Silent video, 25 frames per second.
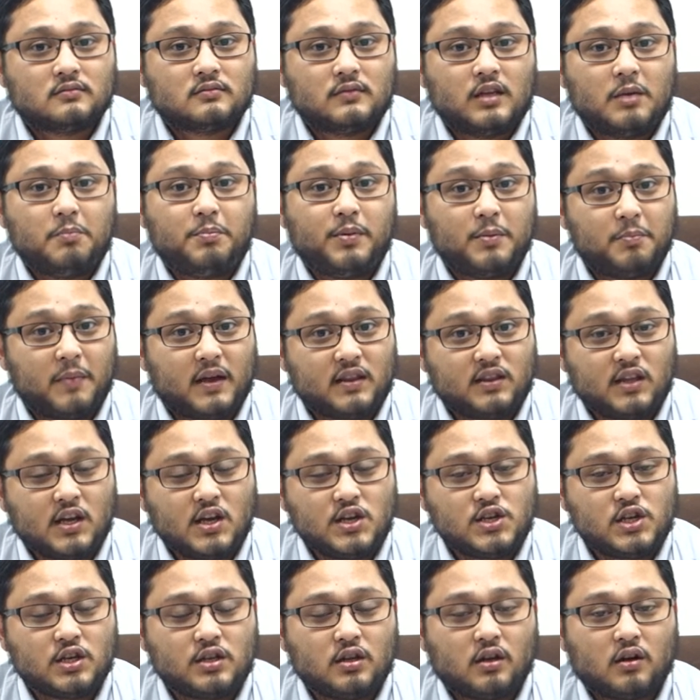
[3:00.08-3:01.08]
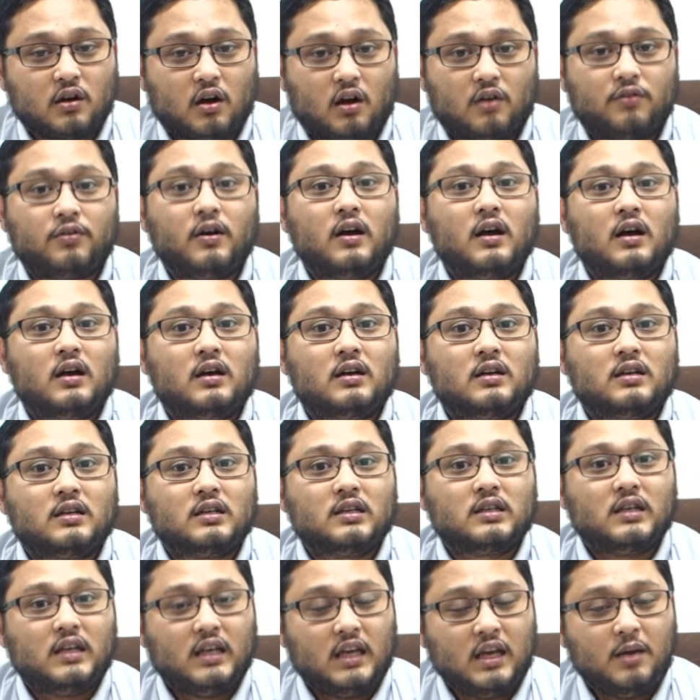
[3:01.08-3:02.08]
implementation of
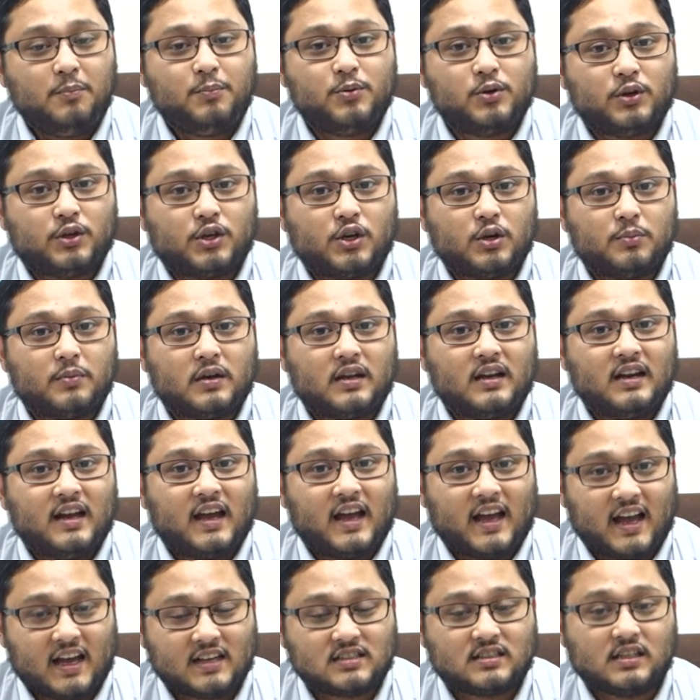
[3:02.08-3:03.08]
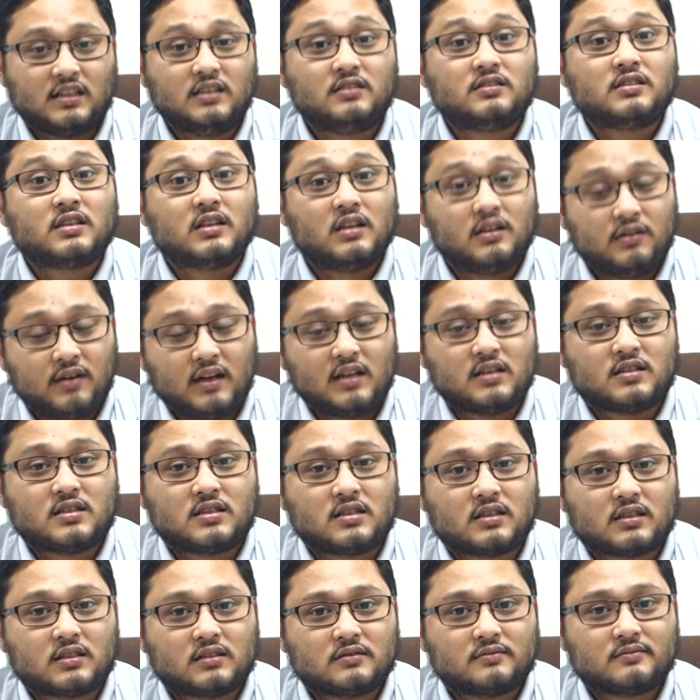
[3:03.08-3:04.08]
e-procurement has its
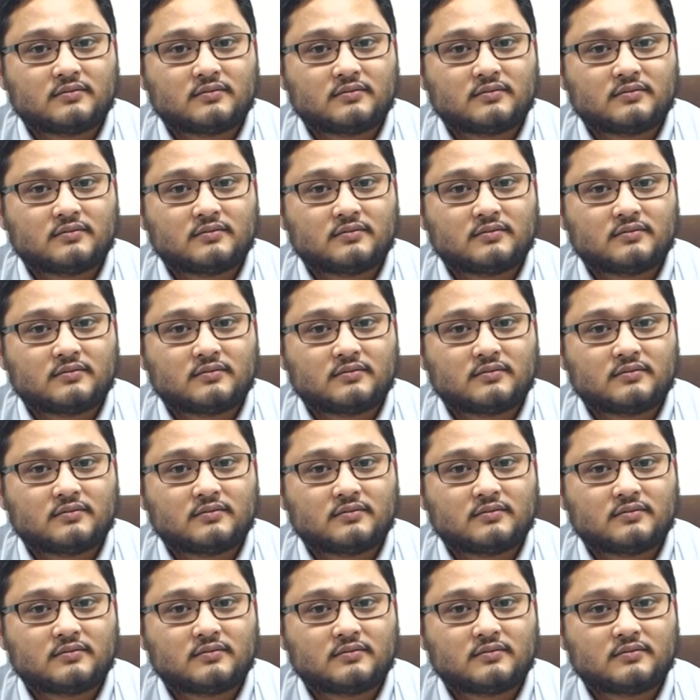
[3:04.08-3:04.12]
risks.